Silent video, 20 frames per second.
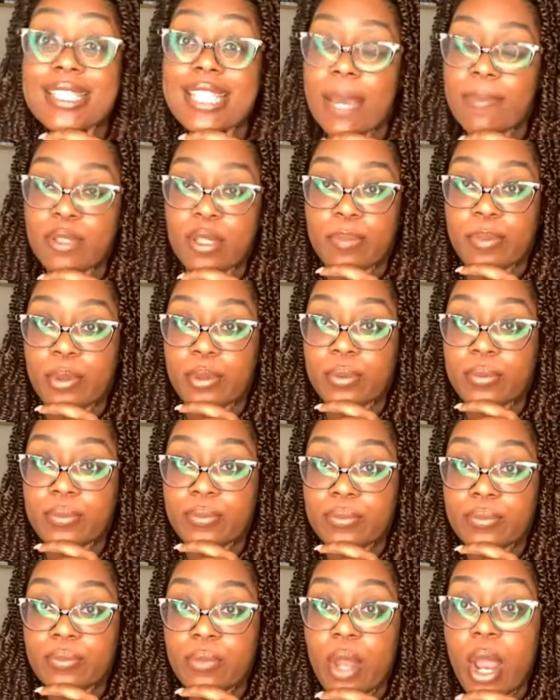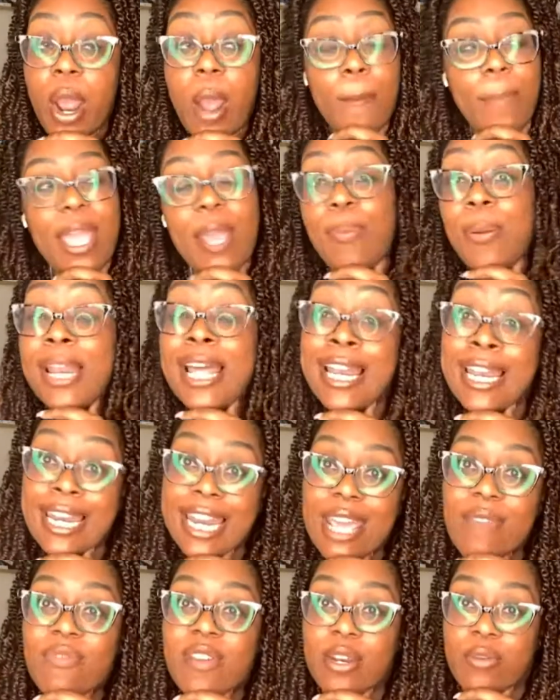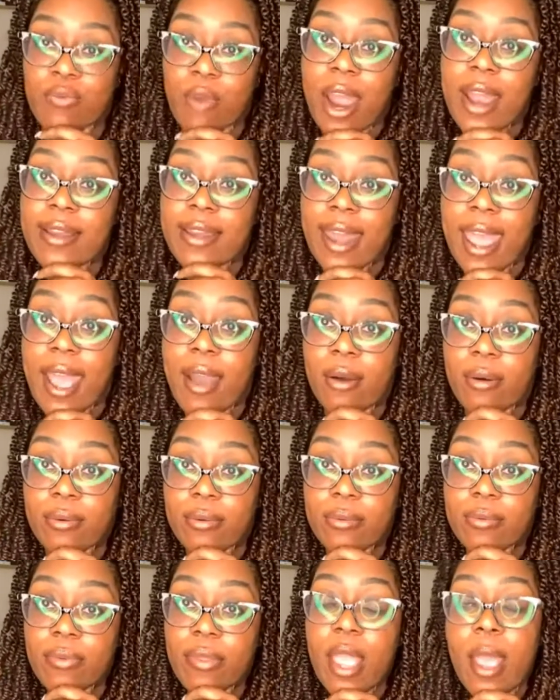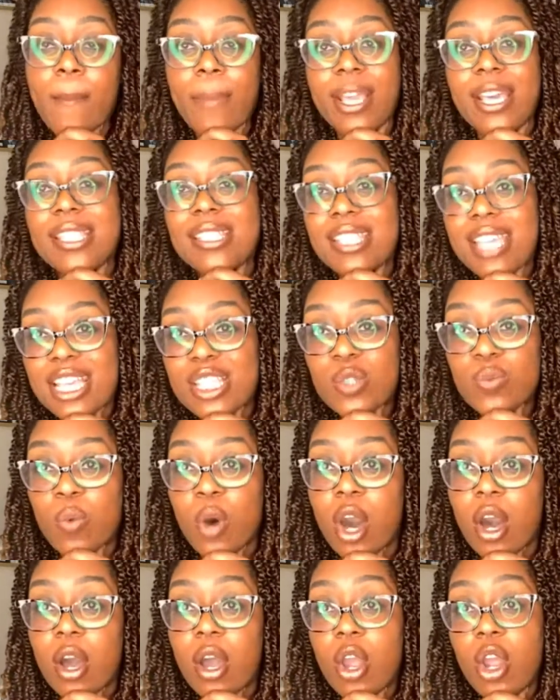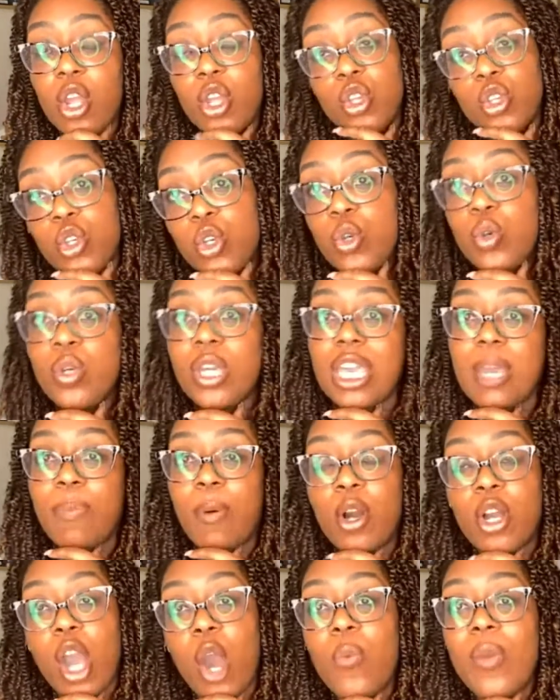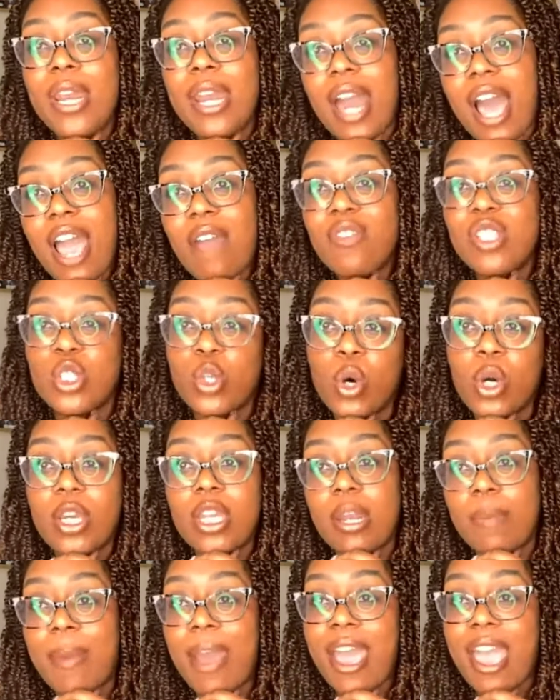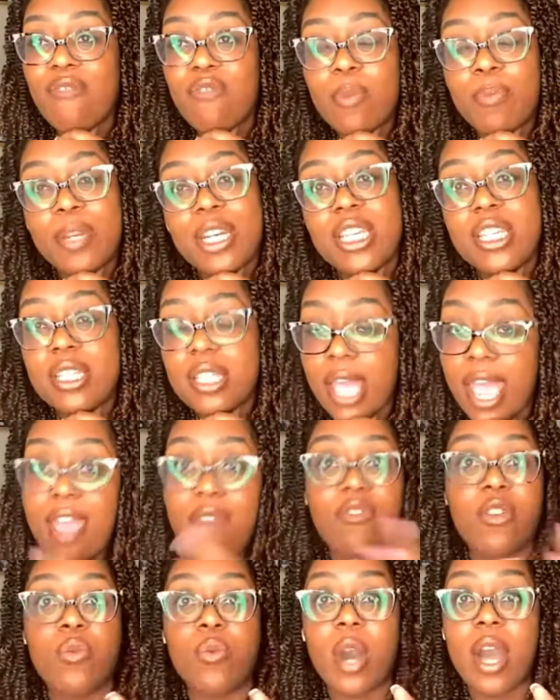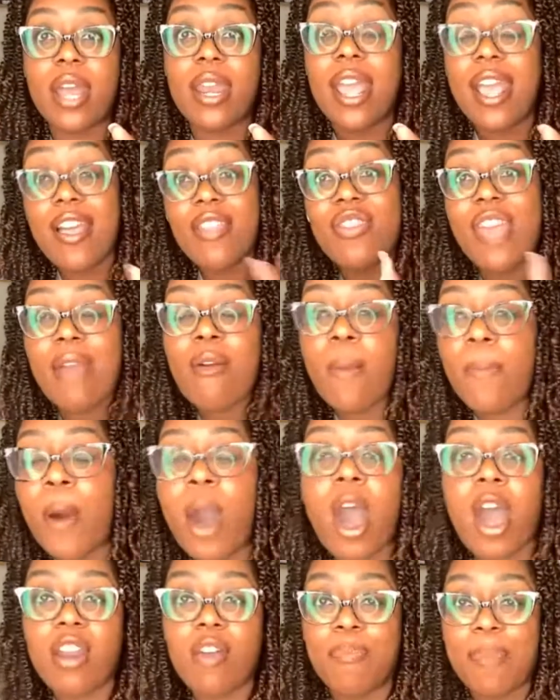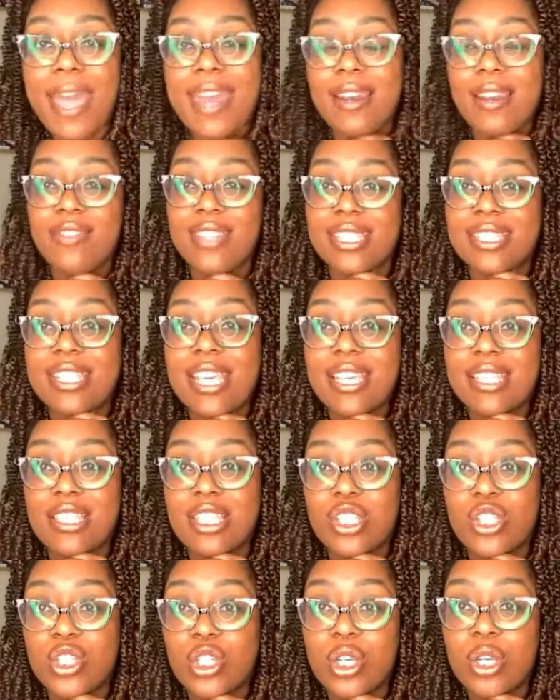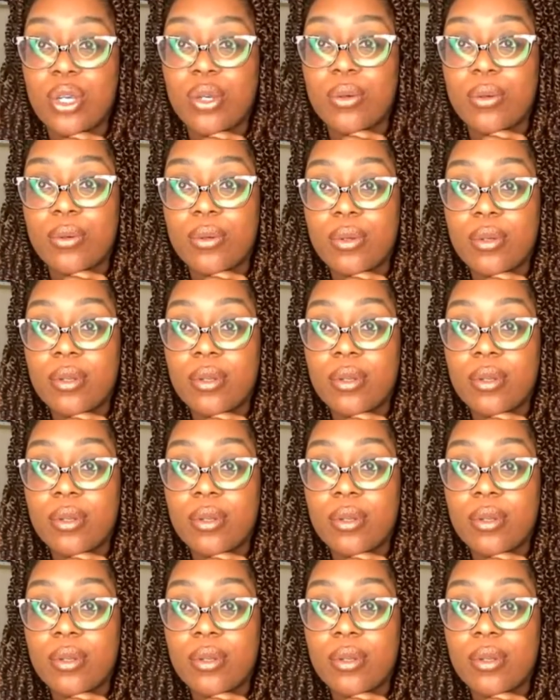acceptable. People are livid right now. Because guess what? You keep on going live and talking about everyone. They're a part of Battle of the Sexes too.